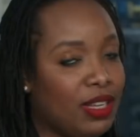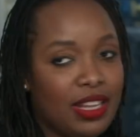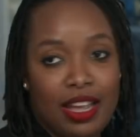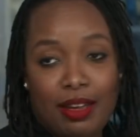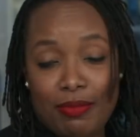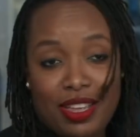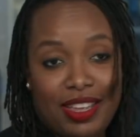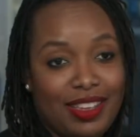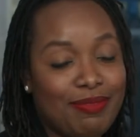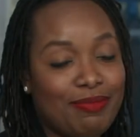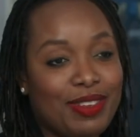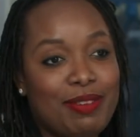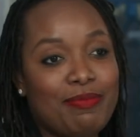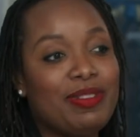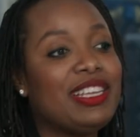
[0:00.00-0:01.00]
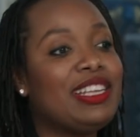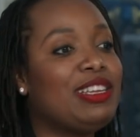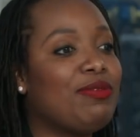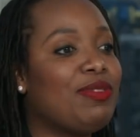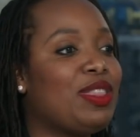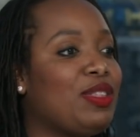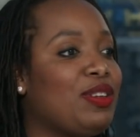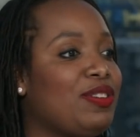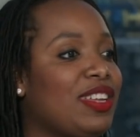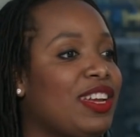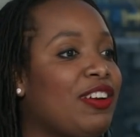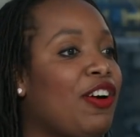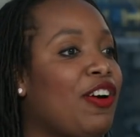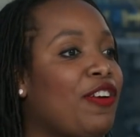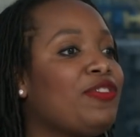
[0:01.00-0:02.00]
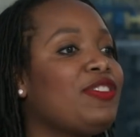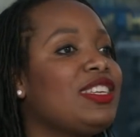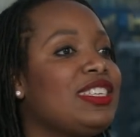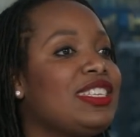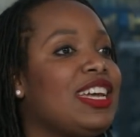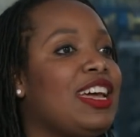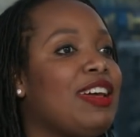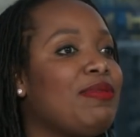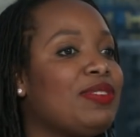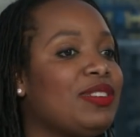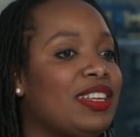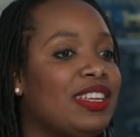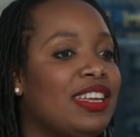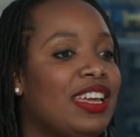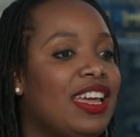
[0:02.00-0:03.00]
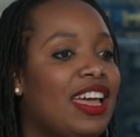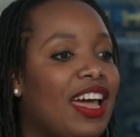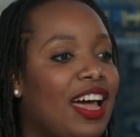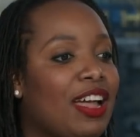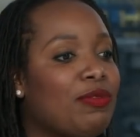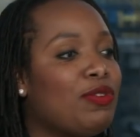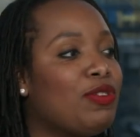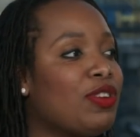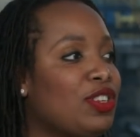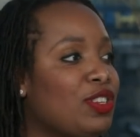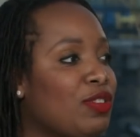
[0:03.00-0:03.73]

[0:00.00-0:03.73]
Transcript: mean, I'm completely with you. There are often times when I'd walk